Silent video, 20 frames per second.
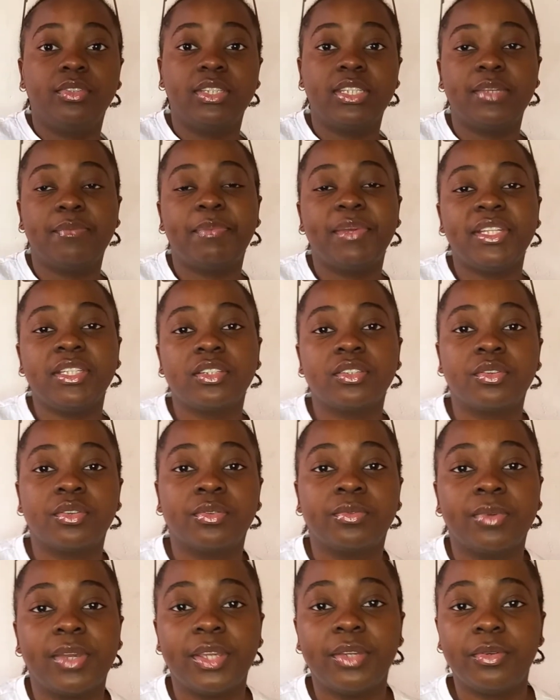depending
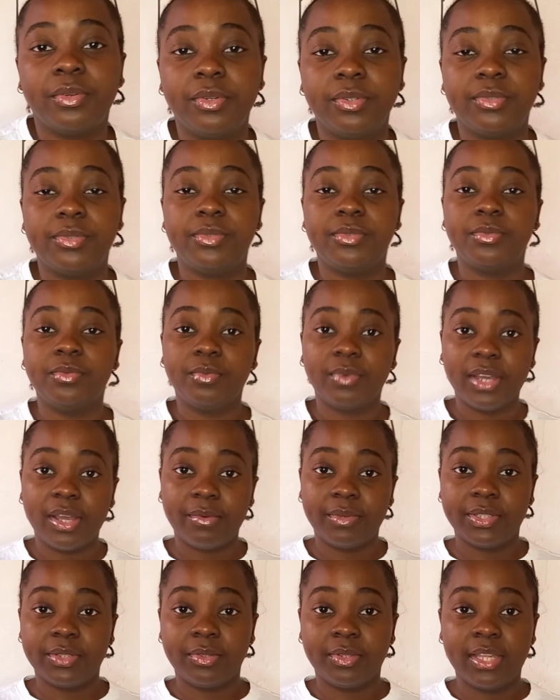on where you go to, where I
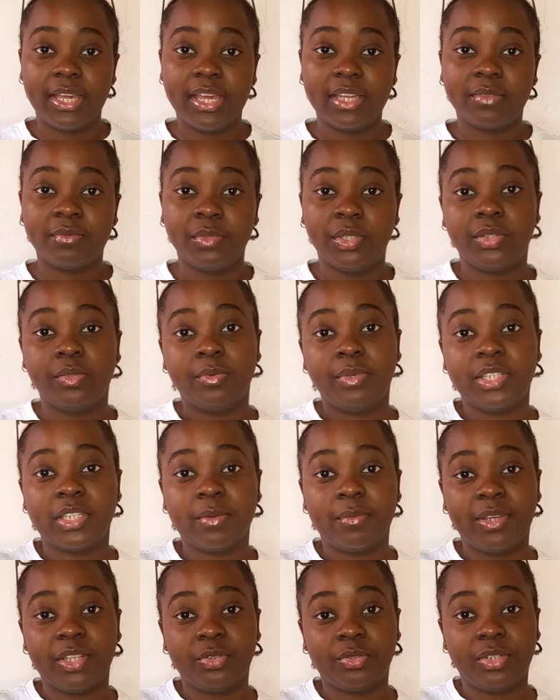went to, they asked me to measure
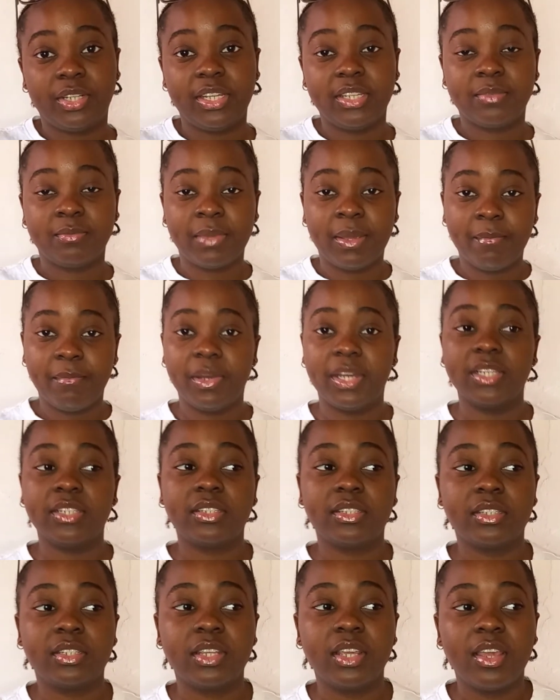my shoulders, my
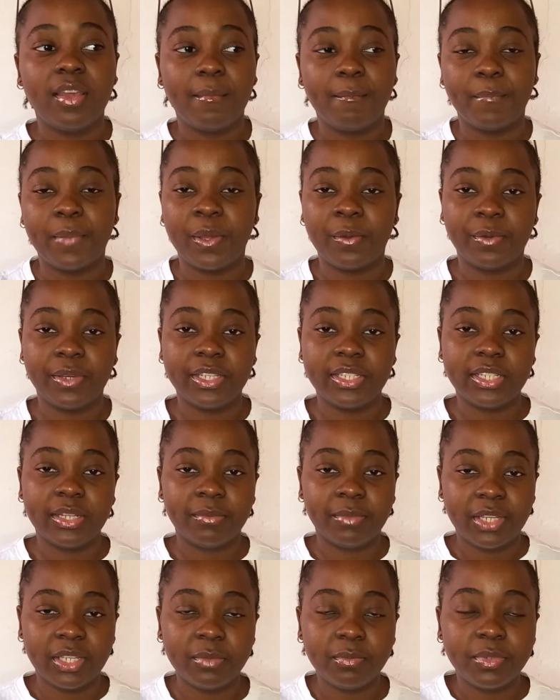bust, my waist,
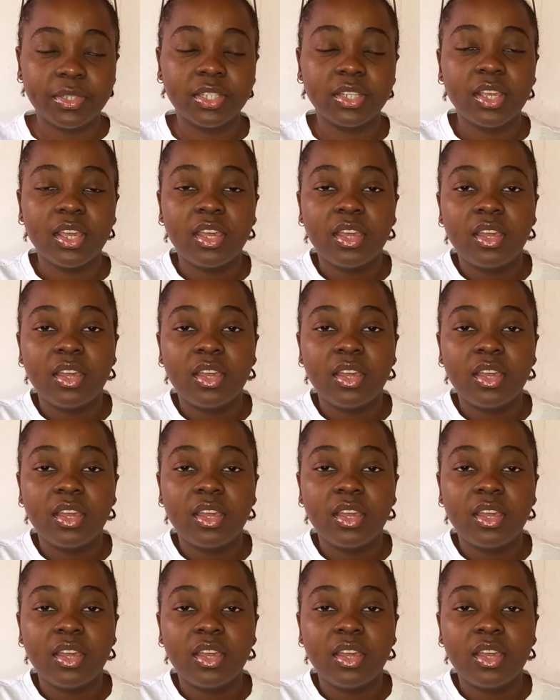and my hips.